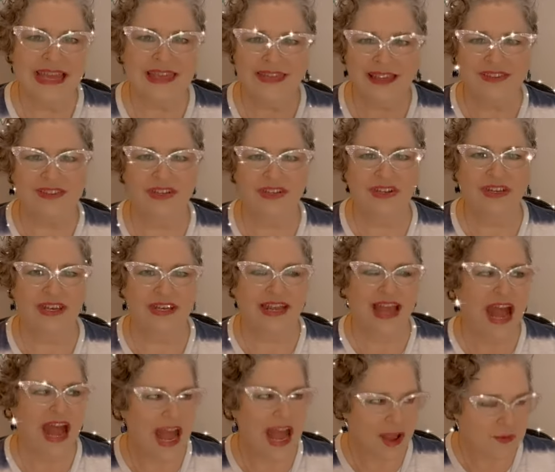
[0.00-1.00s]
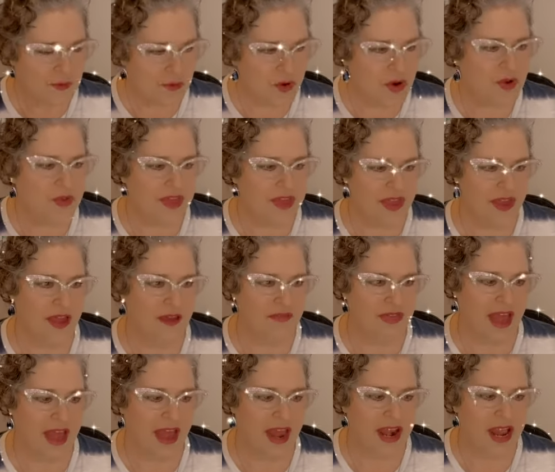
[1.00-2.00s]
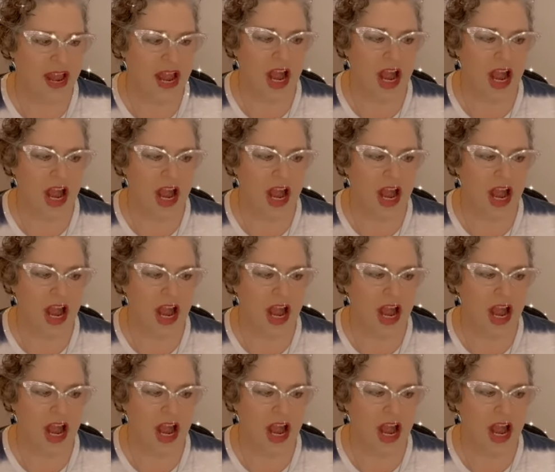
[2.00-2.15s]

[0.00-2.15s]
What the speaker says: That's good. I'm worthy of that.